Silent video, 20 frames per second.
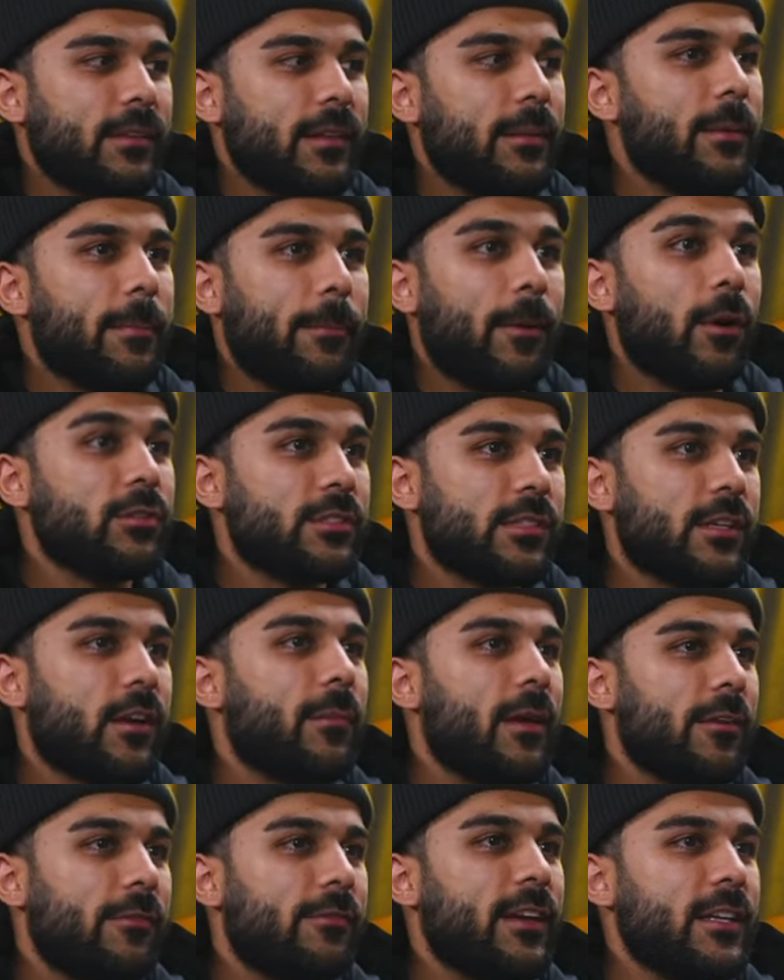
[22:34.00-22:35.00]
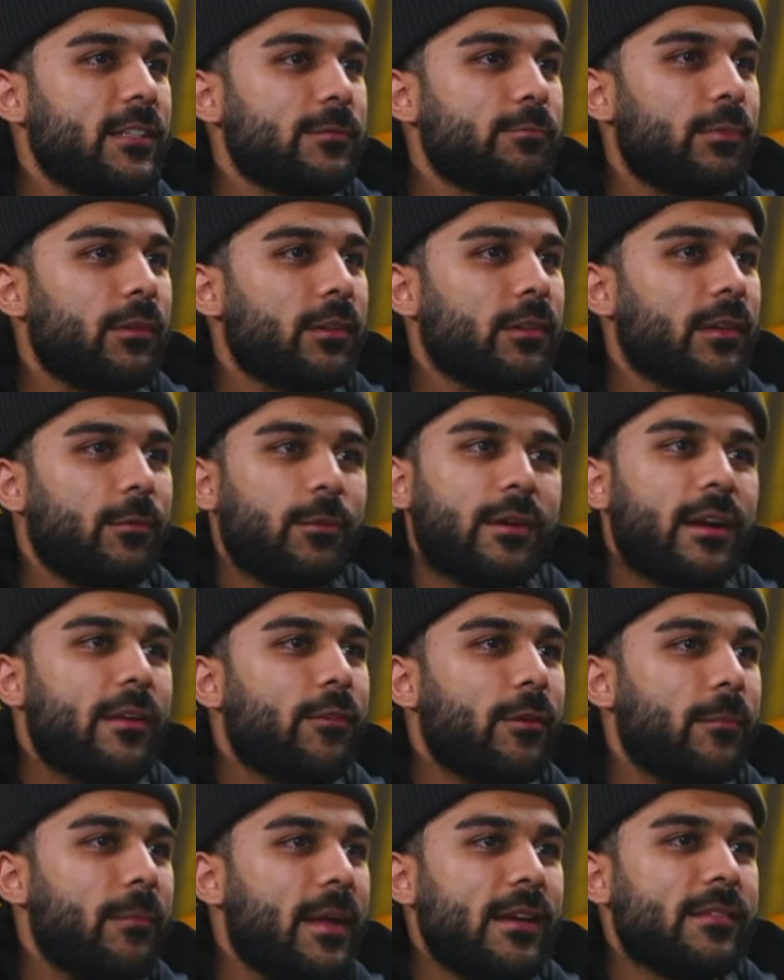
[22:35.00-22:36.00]
let me post it on my Facebook and
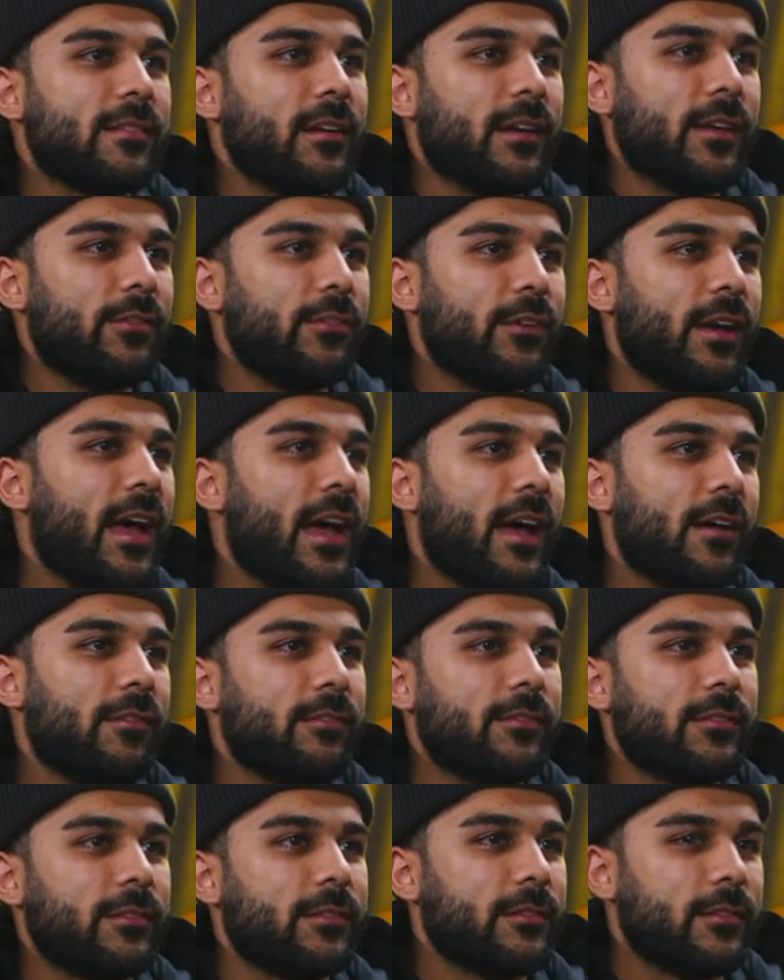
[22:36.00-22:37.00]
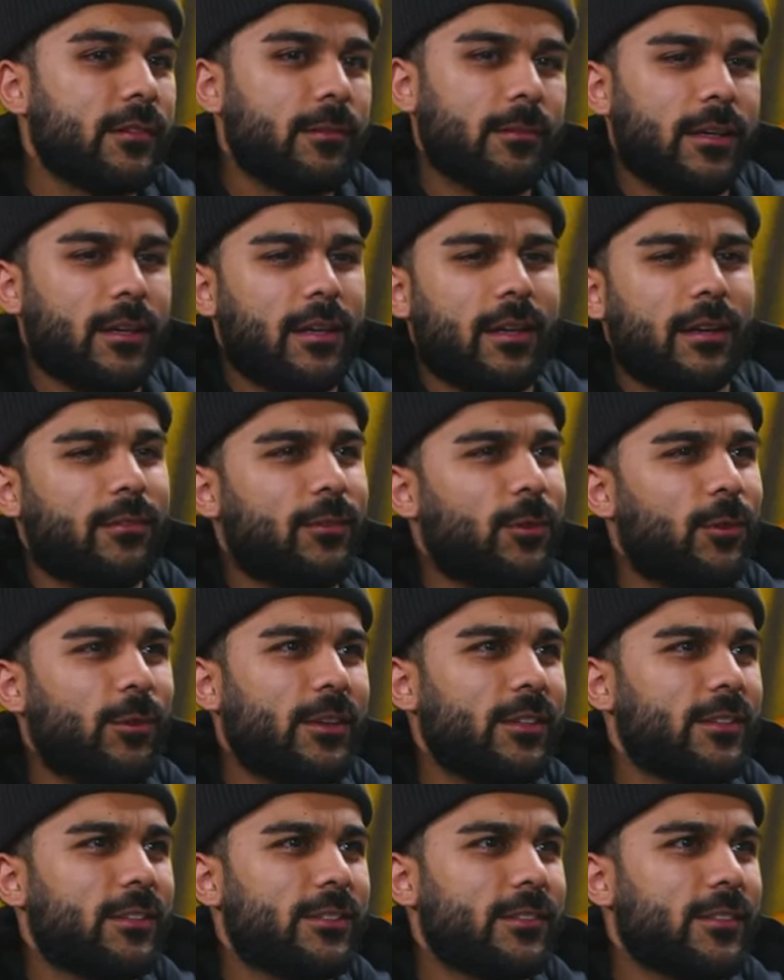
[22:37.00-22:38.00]
whatever it makes, I'll give you half." I'm like, "Yeah, of
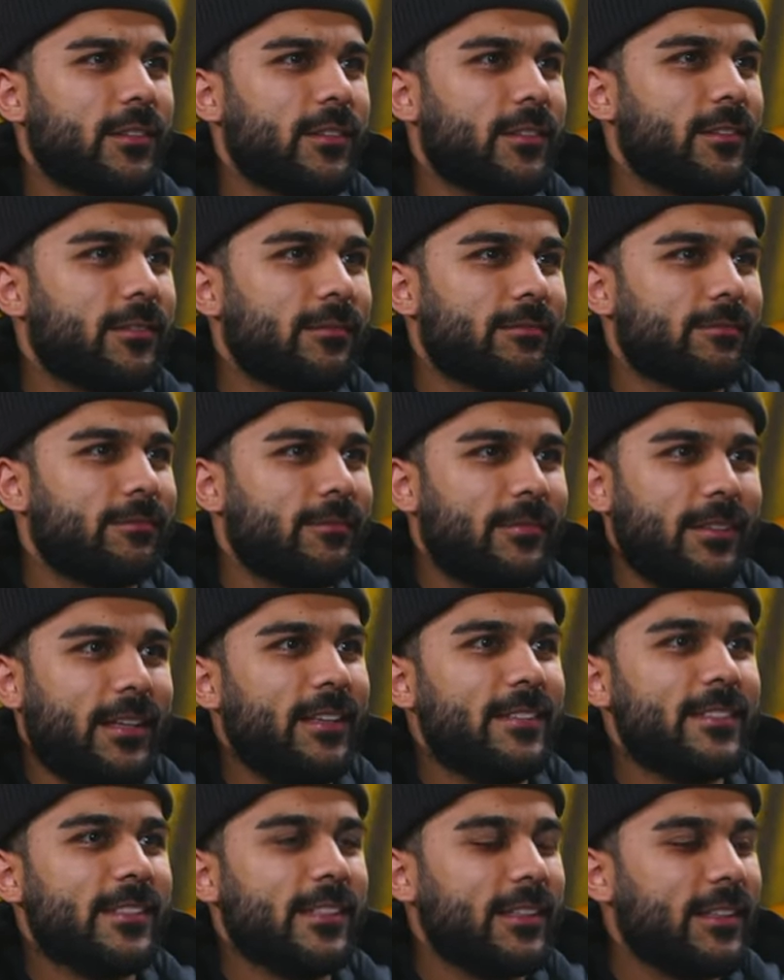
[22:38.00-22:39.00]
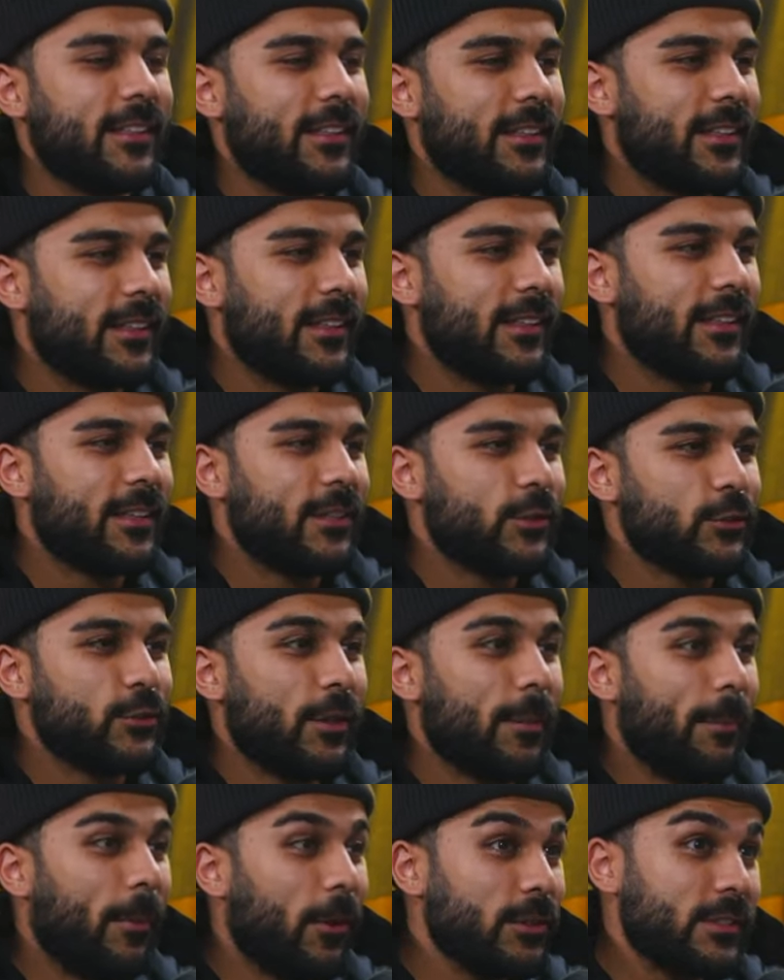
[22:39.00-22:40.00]
course, like easy."
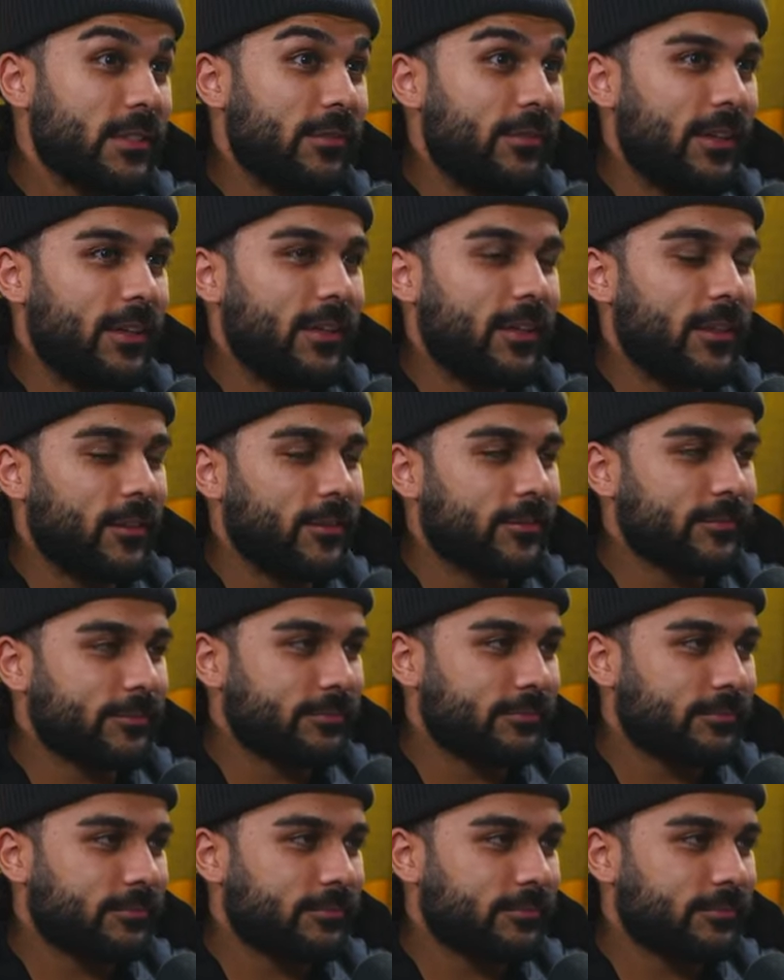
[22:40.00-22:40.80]
So he posts the video